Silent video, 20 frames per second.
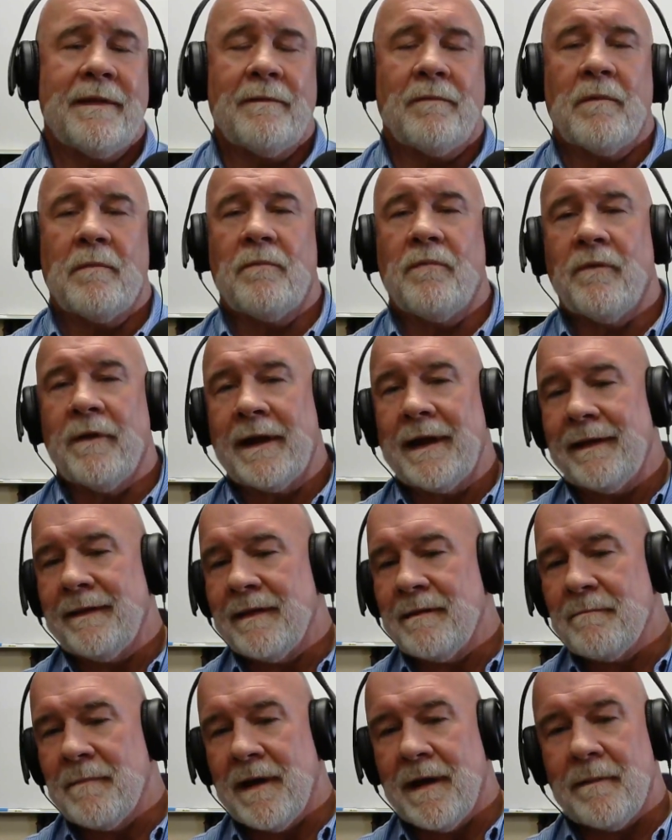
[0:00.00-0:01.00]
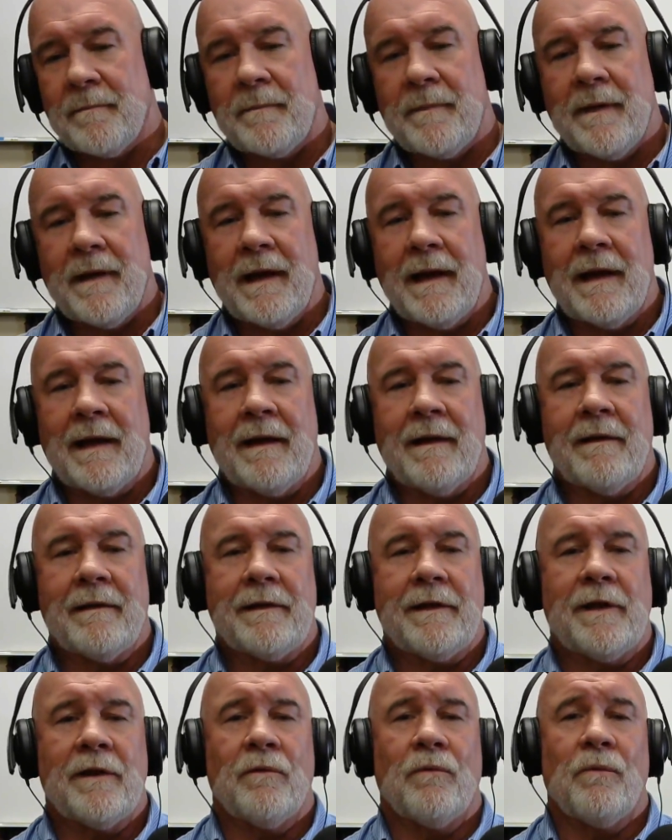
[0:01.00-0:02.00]
They were bringing them up,
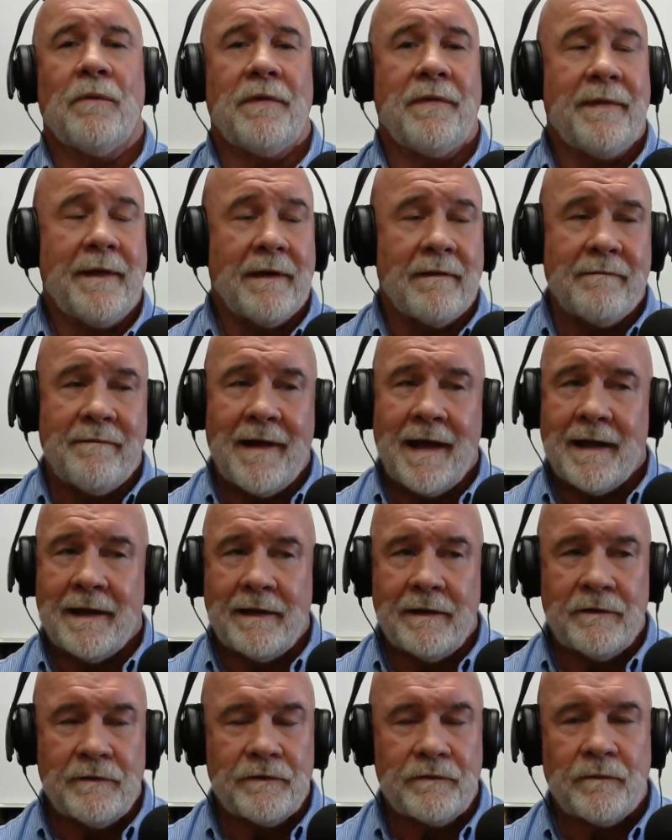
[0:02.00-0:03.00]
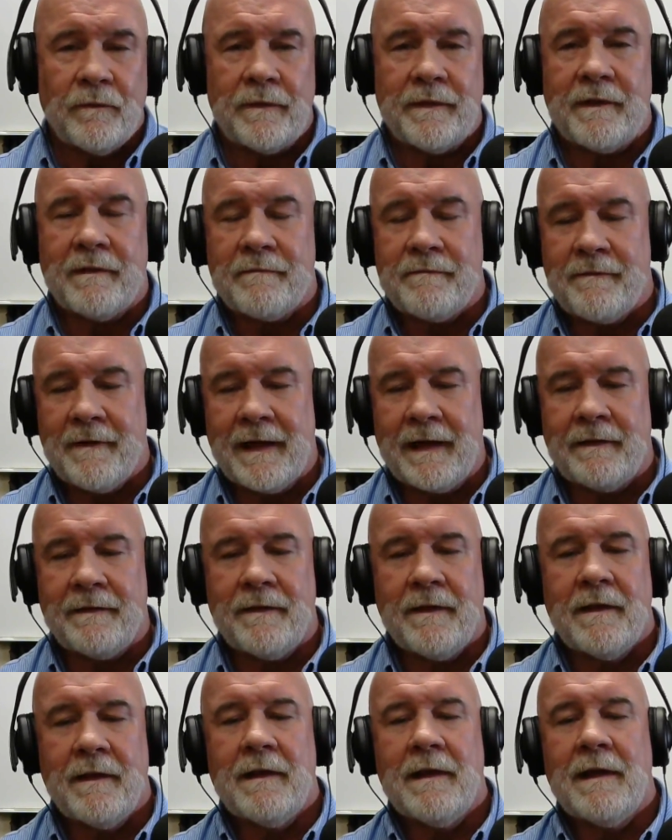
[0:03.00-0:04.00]
you know, with their values, with their
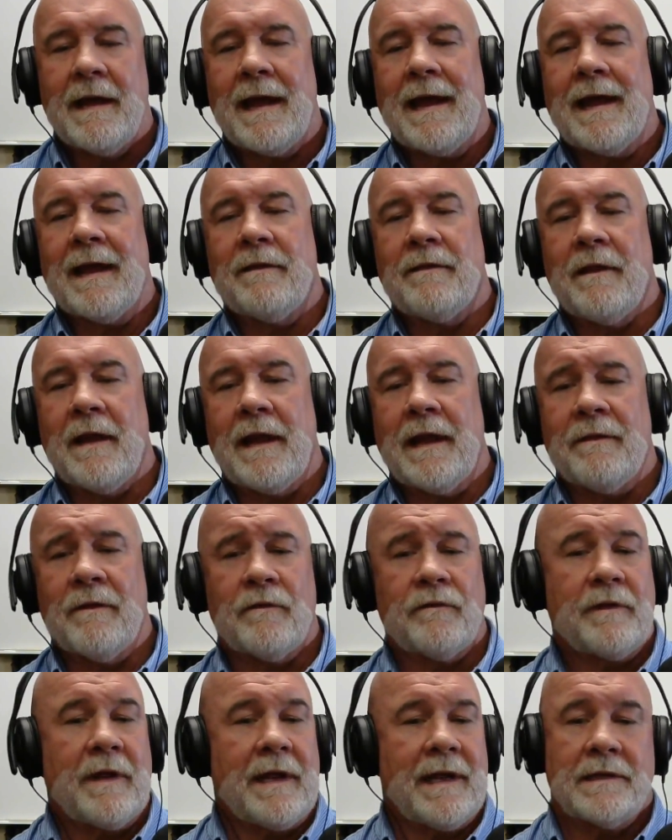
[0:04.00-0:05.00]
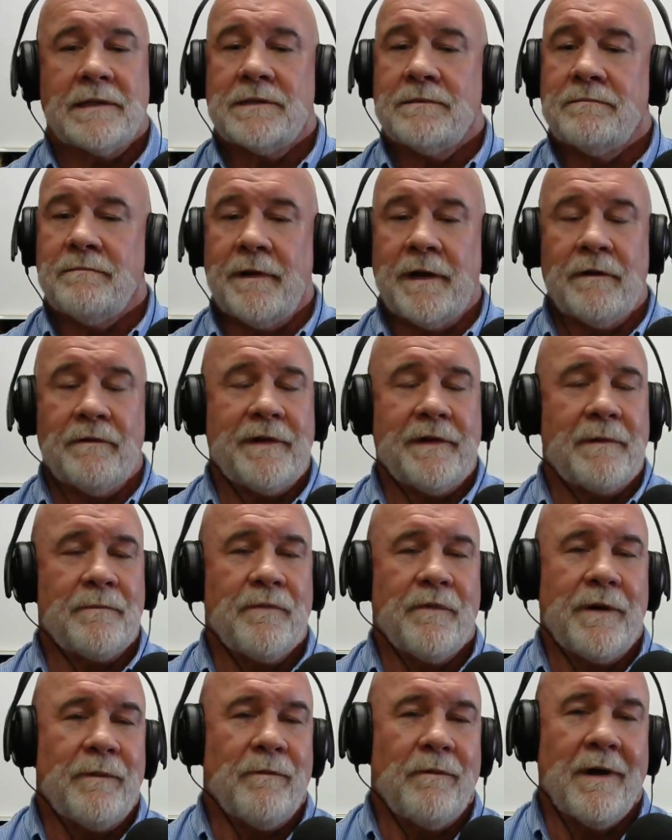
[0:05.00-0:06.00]
faith and and those kids you know
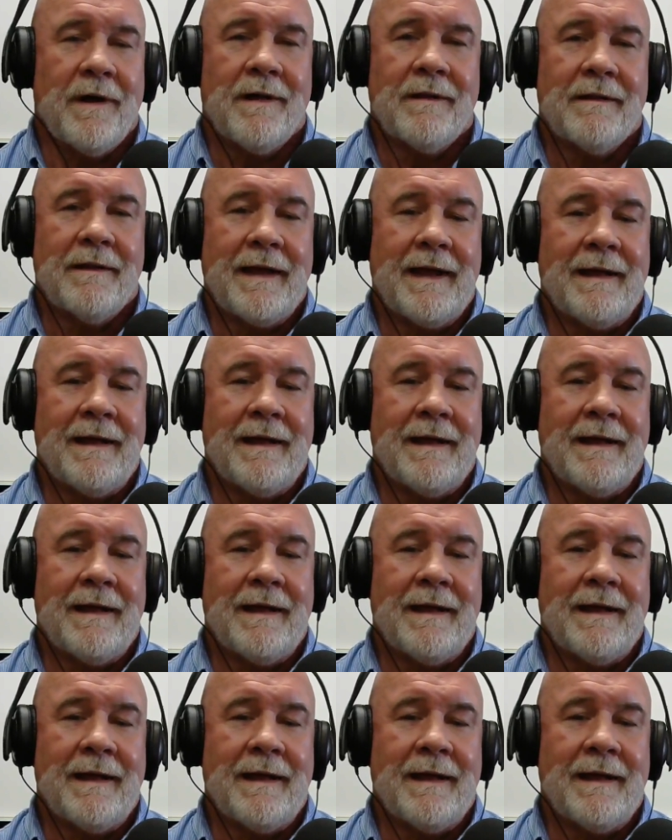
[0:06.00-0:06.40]
did pretty well.